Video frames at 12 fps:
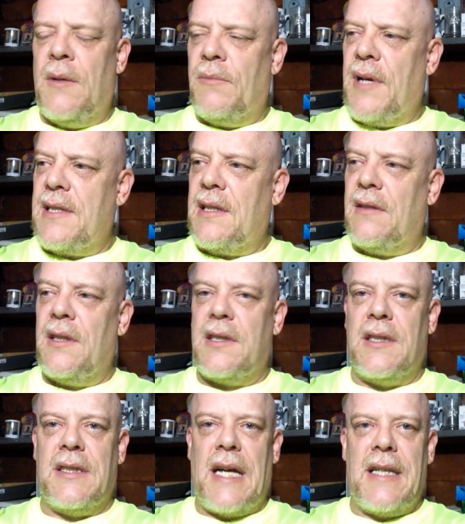president
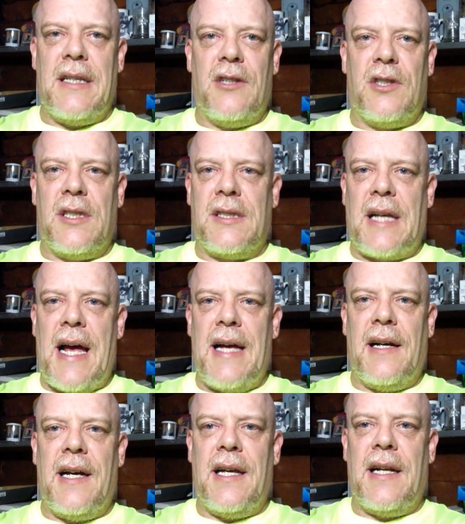looks inside and there's this guy
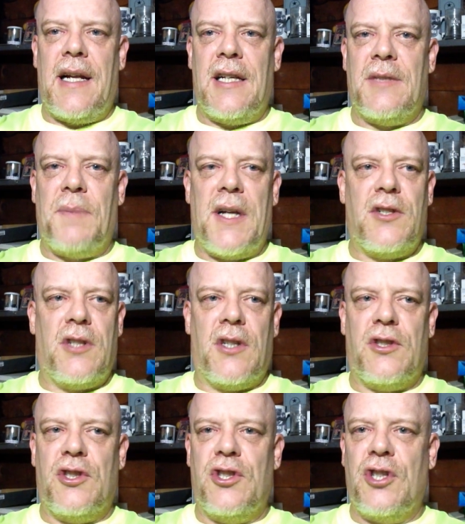laying on his bed
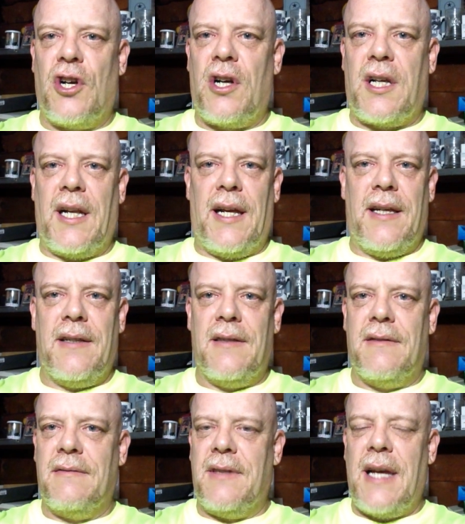just jerking it
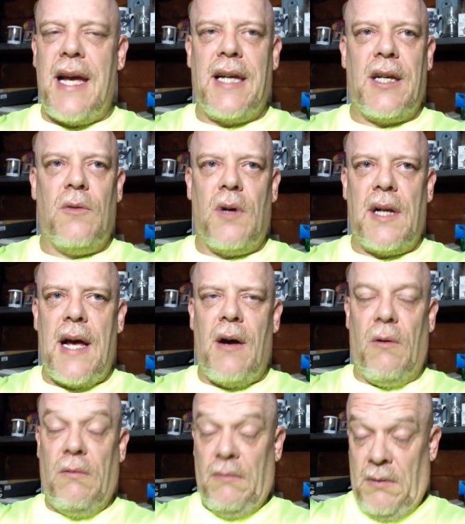yanking one
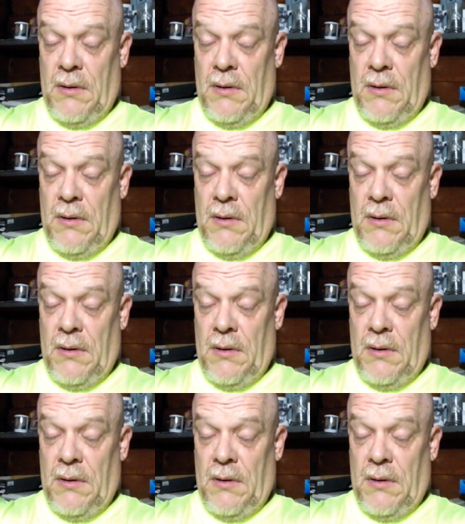out